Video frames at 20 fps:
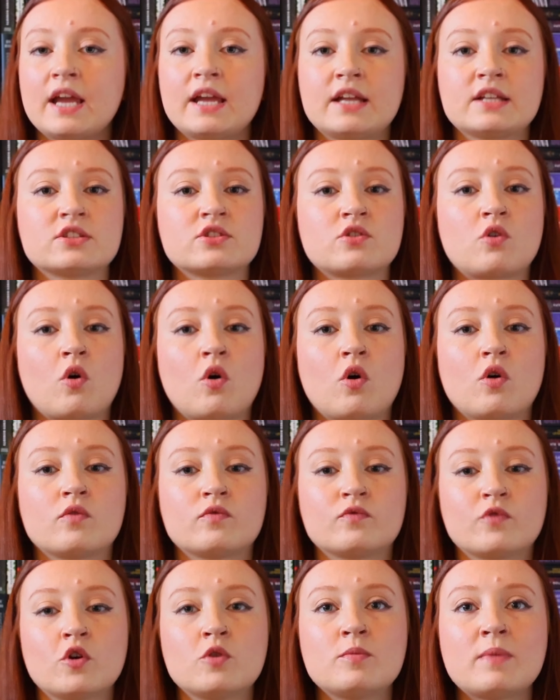It's
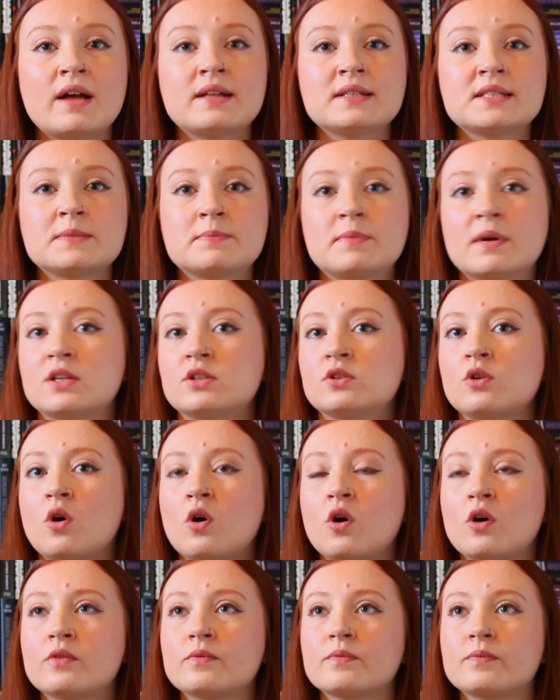got romance, but
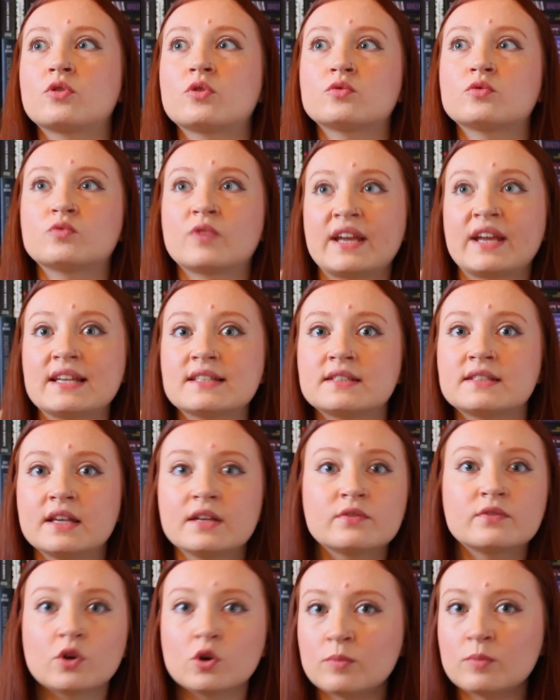not
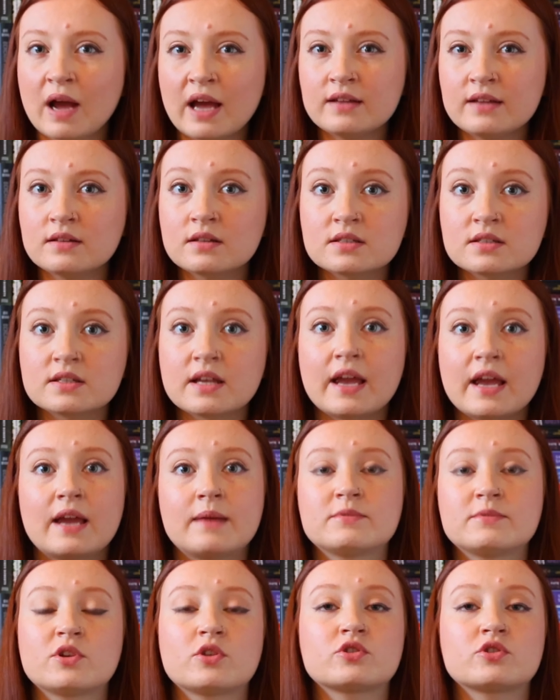crazy romance.
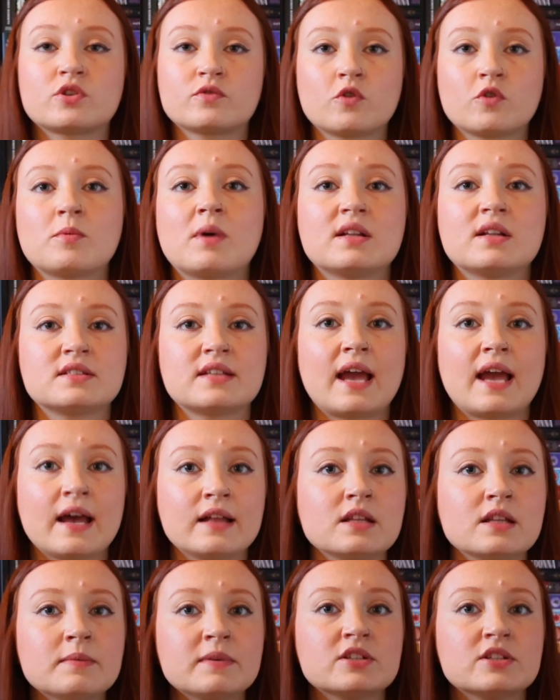So there's a romance
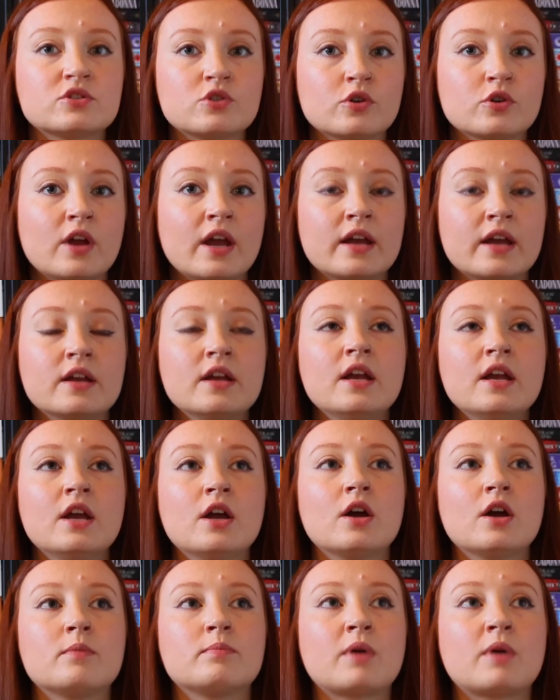element to it,
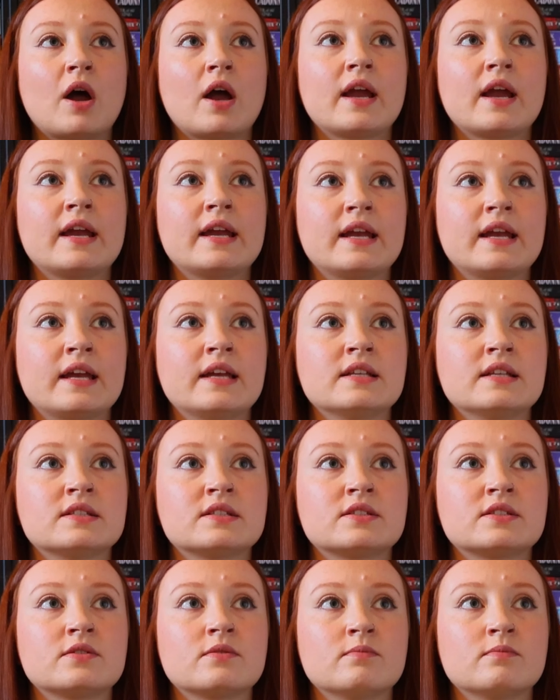but it
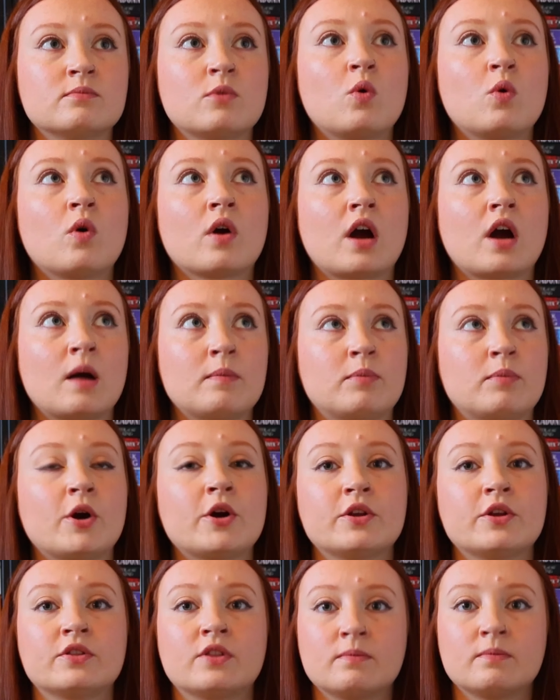is more
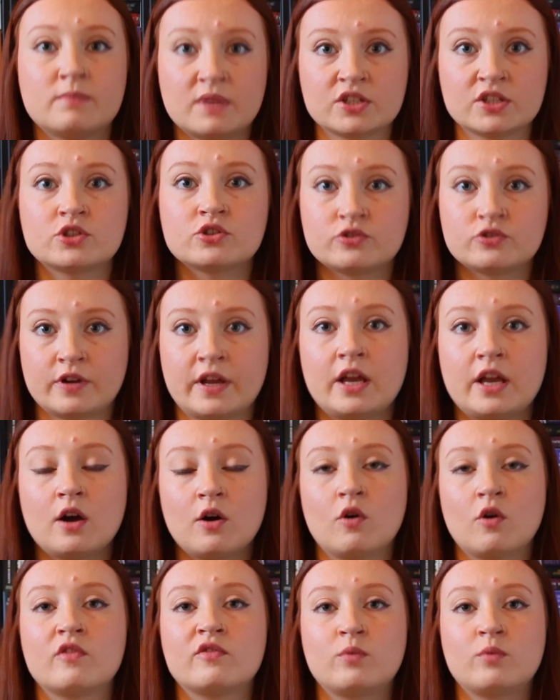about the mystery
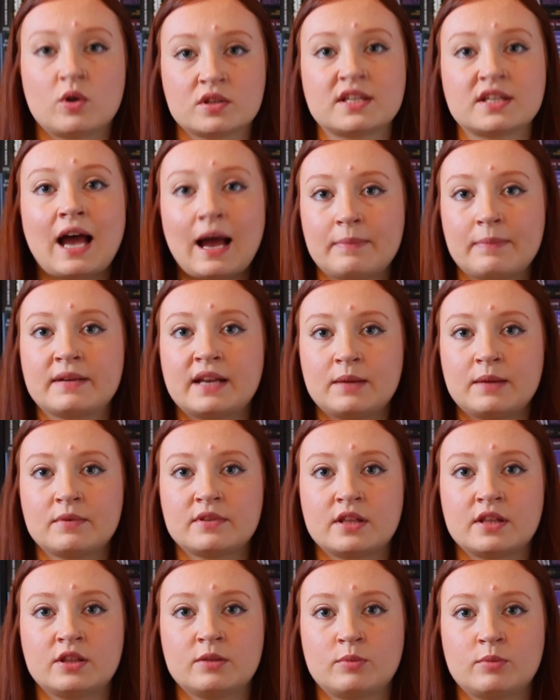of what's happening
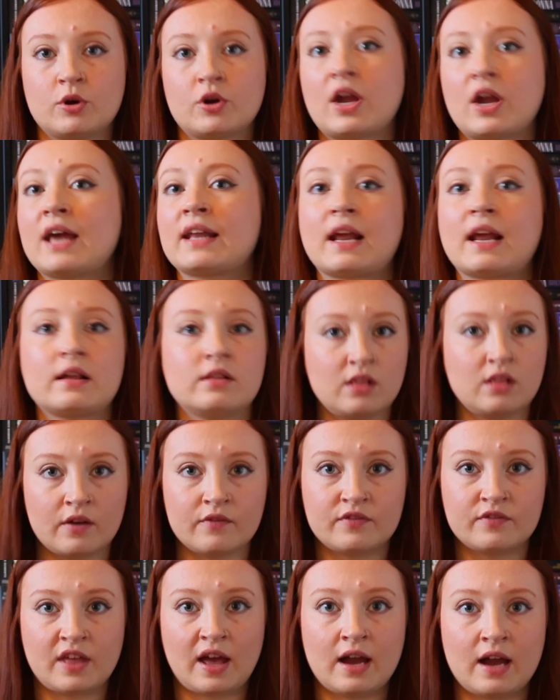within the book, and I
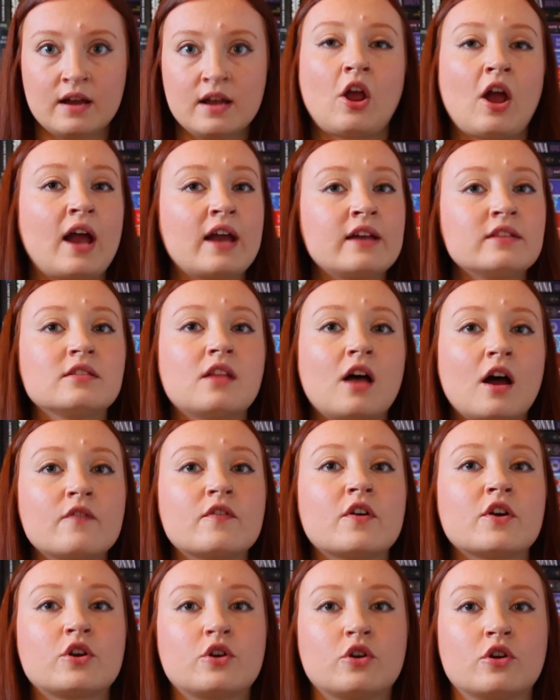love that. And I love
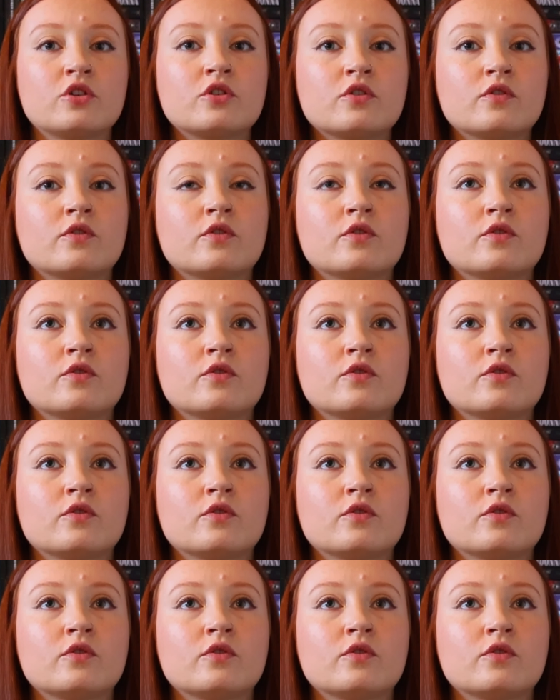a good